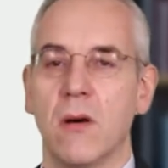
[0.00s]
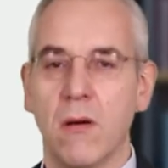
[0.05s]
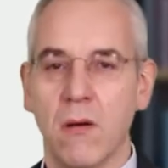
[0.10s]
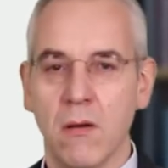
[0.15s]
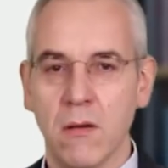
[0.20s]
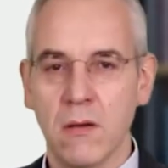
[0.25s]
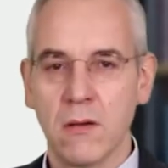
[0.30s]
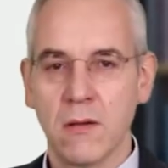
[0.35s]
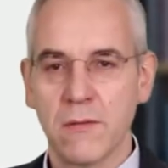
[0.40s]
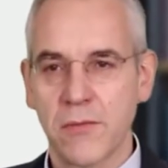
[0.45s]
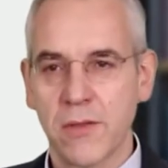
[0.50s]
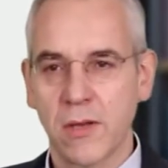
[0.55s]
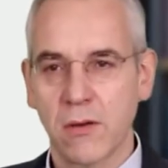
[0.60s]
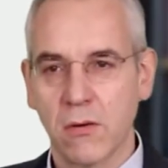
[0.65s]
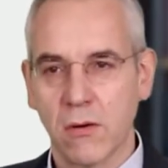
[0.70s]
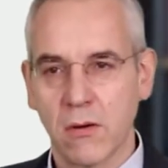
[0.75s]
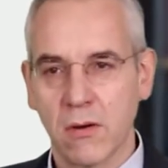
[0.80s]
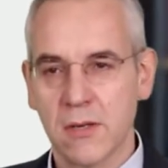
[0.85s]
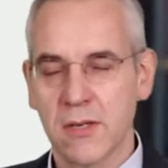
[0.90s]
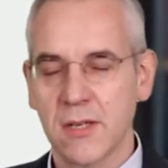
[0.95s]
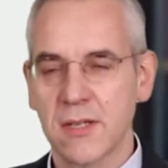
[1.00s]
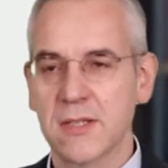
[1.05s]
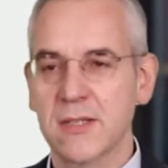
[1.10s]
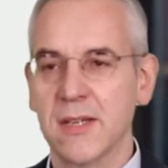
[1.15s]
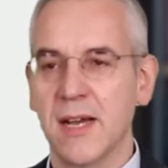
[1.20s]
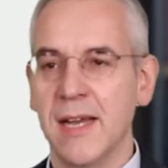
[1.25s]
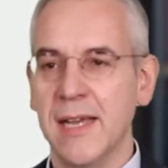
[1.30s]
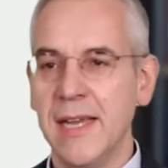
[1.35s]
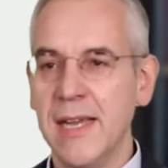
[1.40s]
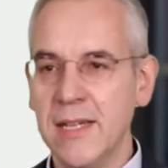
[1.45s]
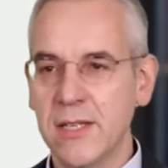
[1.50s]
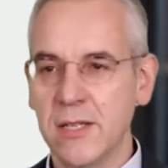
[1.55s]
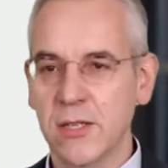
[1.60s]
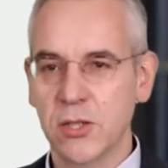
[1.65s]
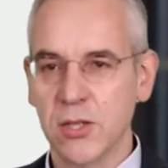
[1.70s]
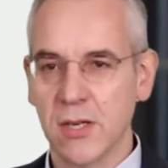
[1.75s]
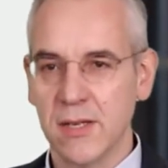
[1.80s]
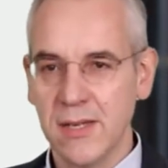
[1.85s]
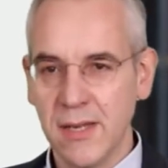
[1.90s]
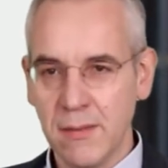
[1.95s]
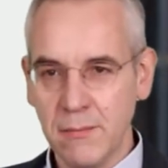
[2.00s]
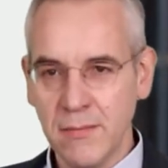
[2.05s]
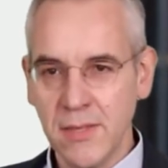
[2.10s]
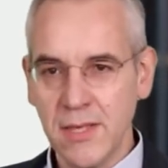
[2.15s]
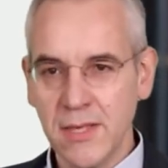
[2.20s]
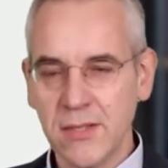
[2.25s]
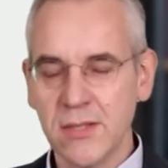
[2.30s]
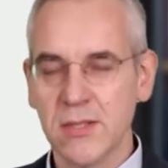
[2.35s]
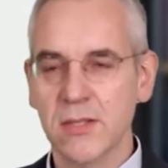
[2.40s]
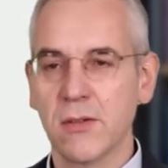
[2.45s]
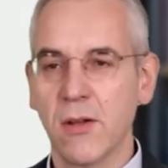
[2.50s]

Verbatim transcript: All of the coordinates are integer numbers,